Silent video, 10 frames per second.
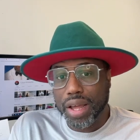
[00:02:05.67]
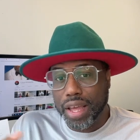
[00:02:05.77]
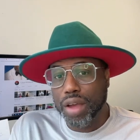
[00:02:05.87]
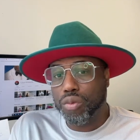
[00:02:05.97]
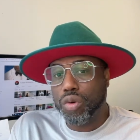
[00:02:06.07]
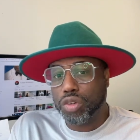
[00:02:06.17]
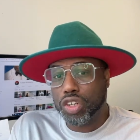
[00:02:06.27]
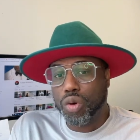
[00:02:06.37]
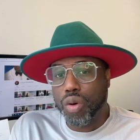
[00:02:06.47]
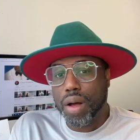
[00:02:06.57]
it will
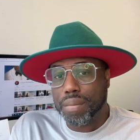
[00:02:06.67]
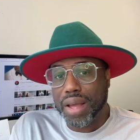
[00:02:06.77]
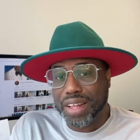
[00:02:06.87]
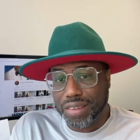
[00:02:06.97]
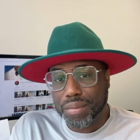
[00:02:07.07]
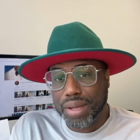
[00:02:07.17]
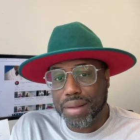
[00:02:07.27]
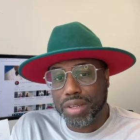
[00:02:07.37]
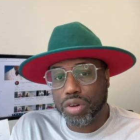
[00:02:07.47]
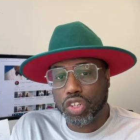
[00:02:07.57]
show up, and
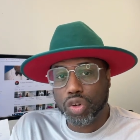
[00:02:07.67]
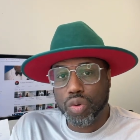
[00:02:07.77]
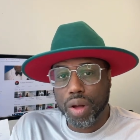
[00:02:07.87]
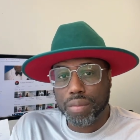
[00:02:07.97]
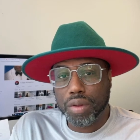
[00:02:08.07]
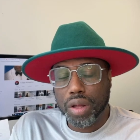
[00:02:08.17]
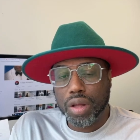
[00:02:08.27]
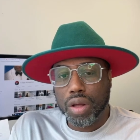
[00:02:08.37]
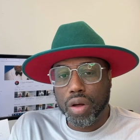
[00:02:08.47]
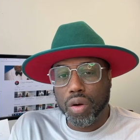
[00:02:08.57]
sometimes it'll show up
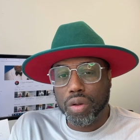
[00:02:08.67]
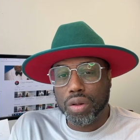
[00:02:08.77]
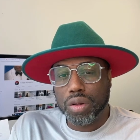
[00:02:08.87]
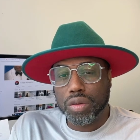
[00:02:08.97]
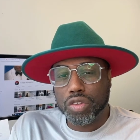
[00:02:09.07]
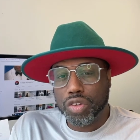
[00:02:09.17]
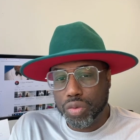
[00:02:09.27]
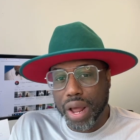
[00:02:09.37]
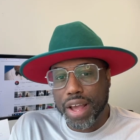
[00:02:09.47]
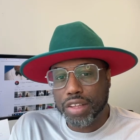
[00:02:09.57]
2
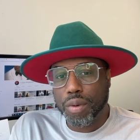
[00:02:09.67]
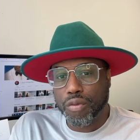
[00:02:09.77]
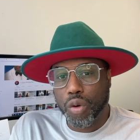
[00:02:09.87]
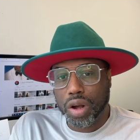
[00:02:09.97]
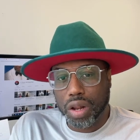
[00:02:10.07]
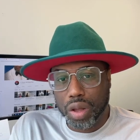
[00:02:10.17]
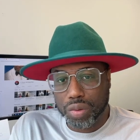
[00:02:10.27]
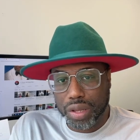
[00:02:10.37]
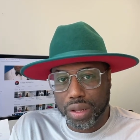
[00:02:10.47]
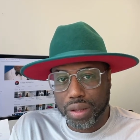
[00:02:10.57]
days before
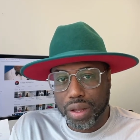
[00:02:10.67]
closing.